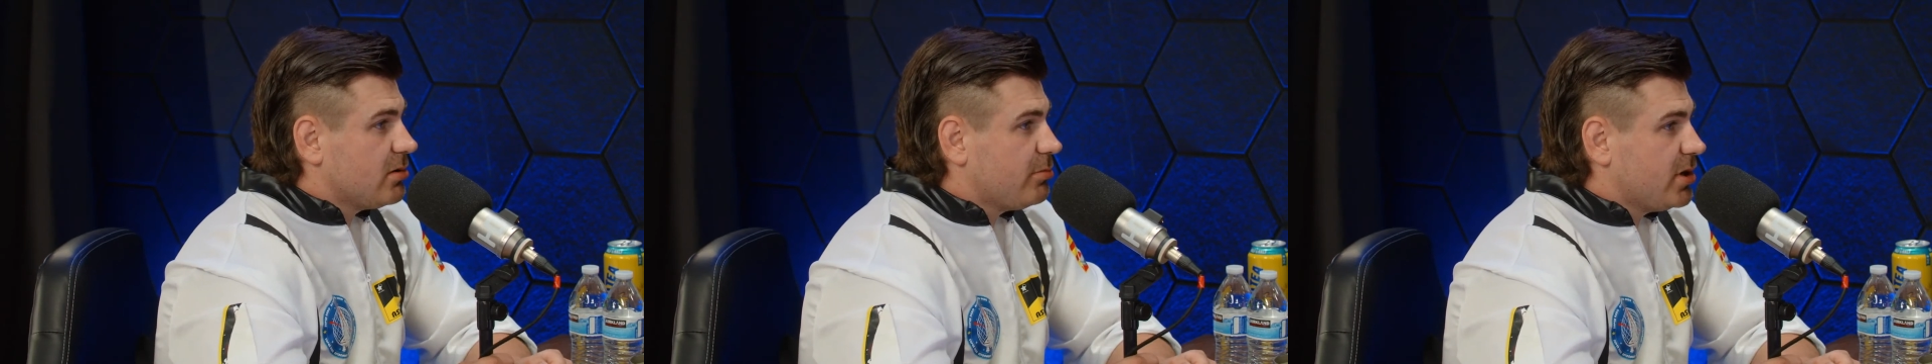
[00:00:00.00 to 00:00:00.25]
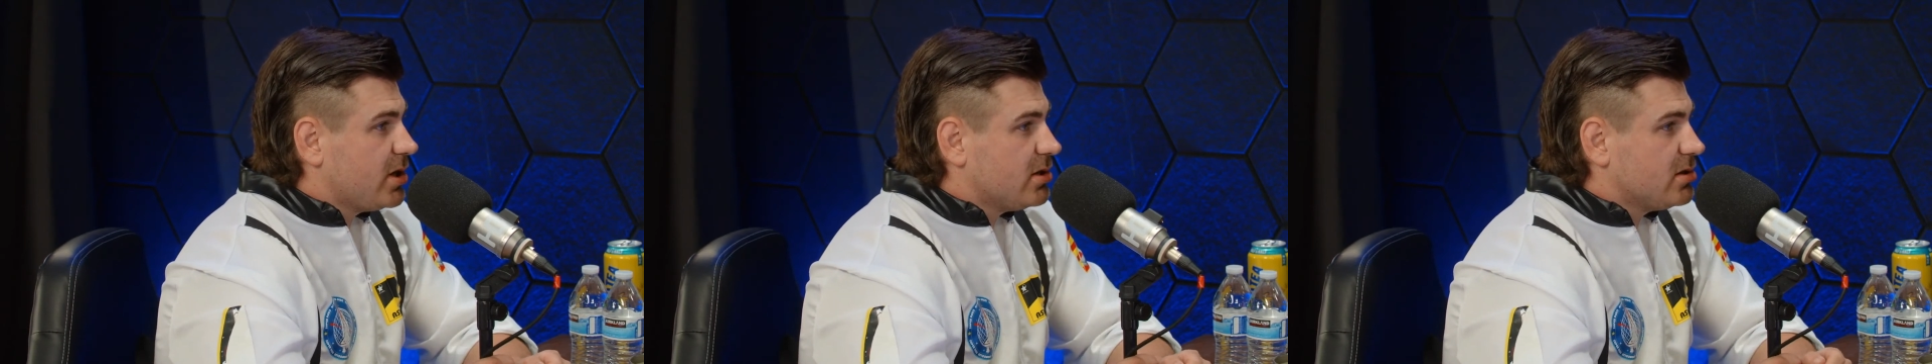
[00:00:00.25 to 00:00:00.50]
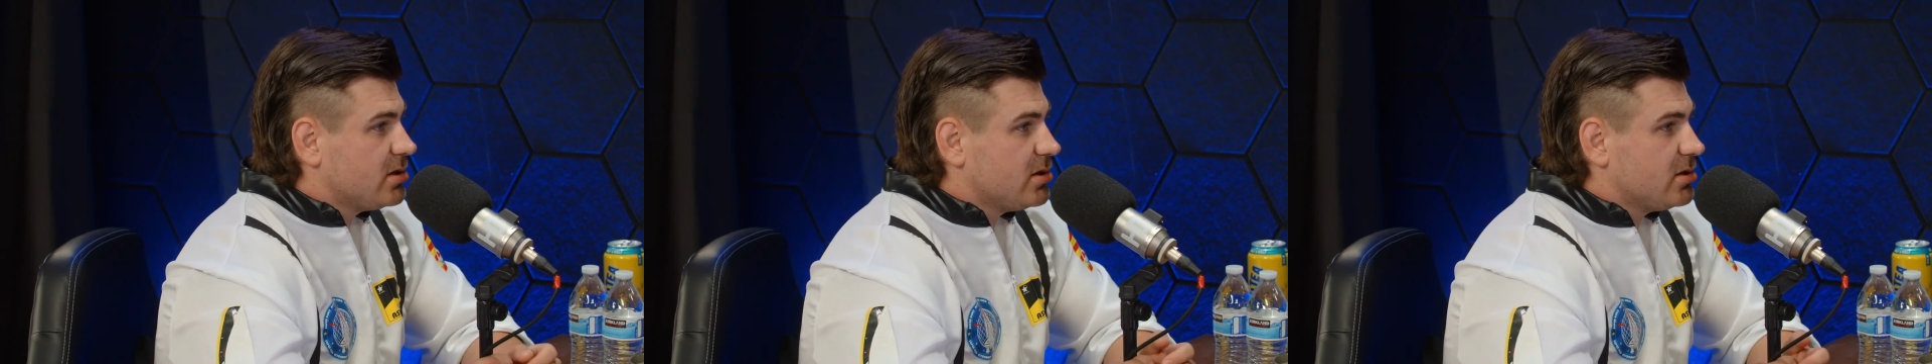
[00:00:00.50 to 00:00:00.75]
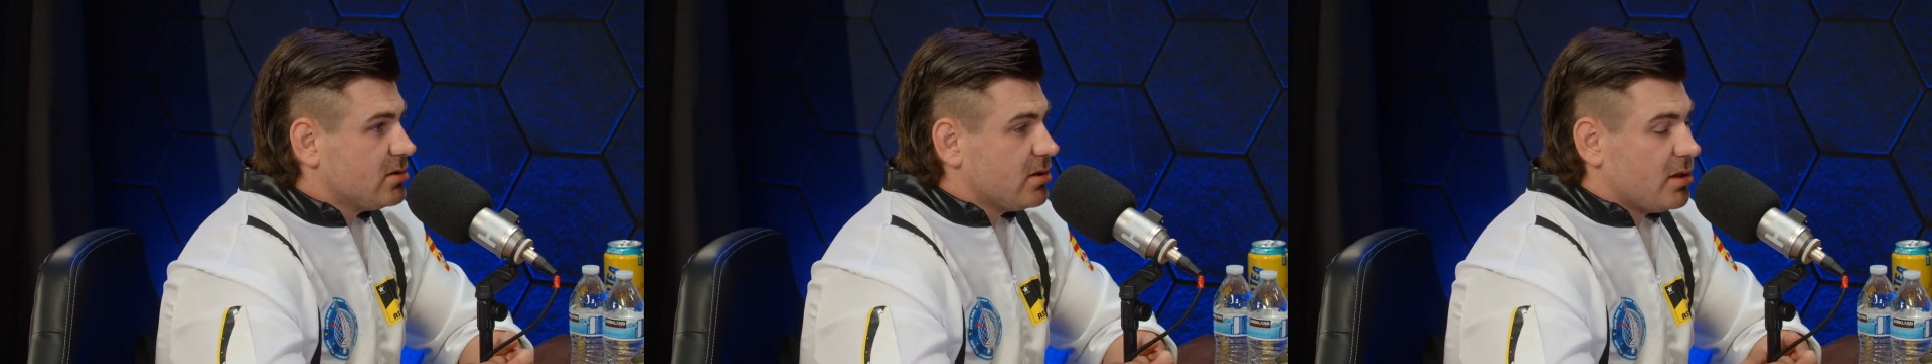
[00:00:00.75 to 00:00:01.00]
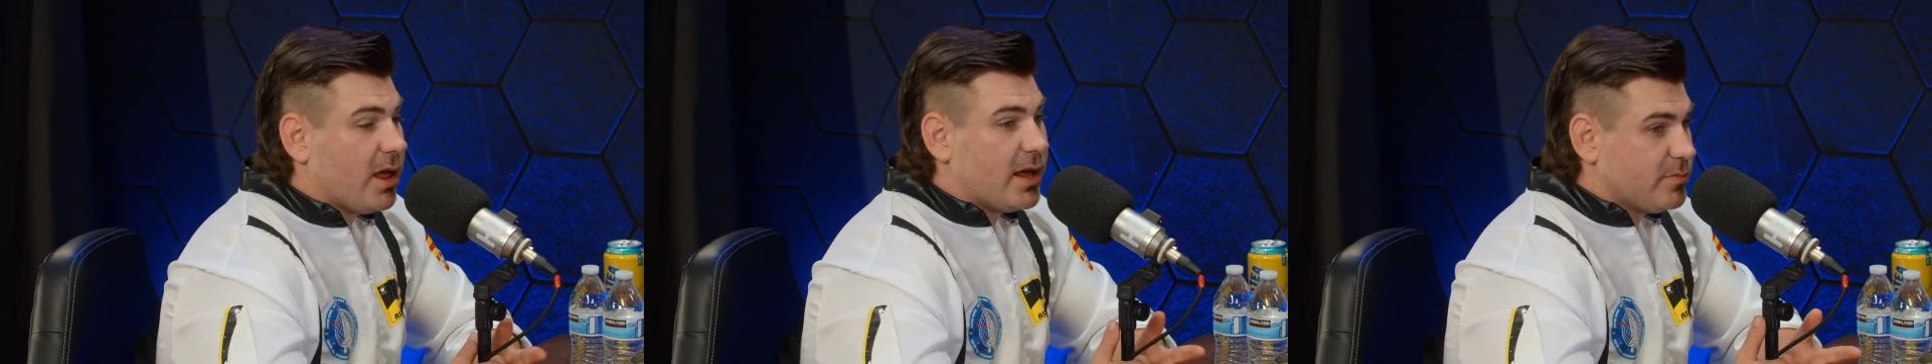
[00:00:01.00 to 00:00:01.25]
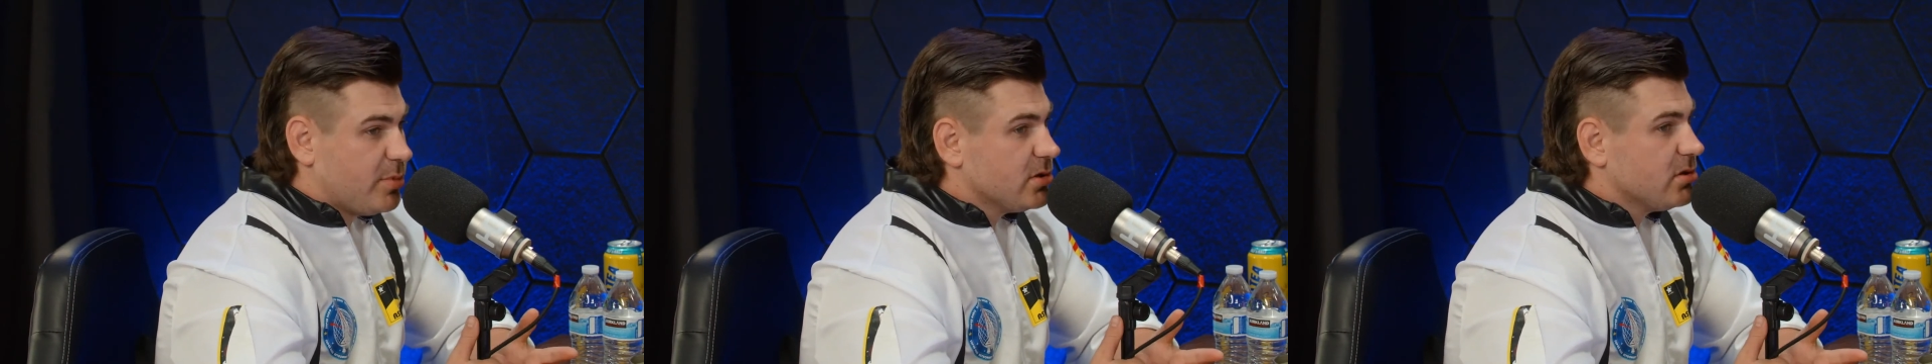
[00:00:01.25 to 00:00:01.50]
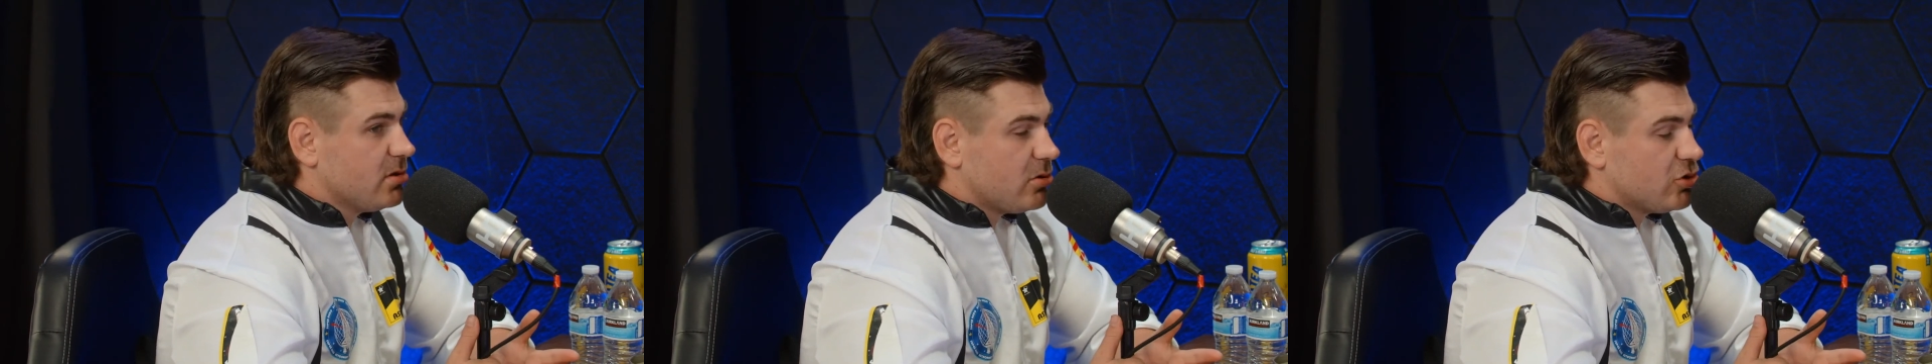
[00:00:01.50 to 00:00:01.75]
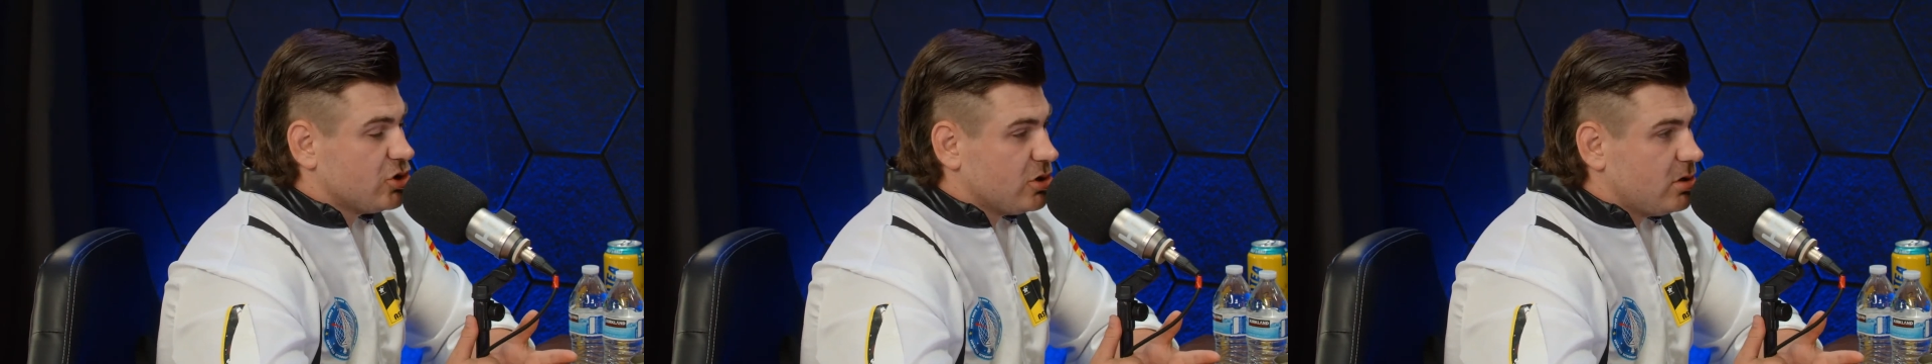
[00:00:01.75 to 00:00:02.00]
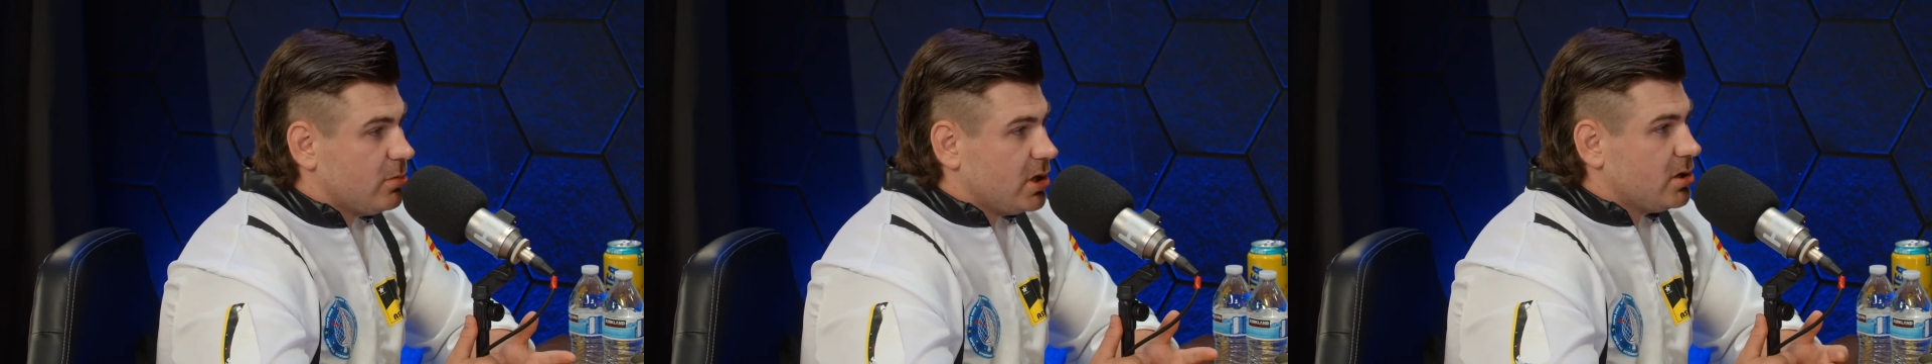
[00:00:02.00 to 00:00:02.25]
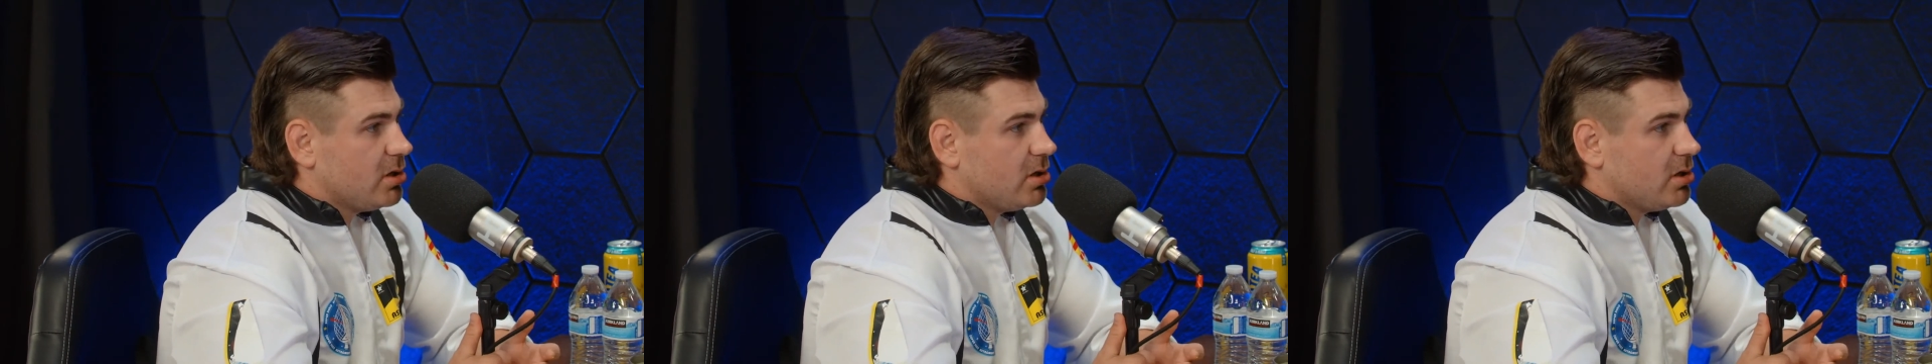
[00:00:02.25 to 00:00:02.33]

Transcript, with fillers: because as business owners should be,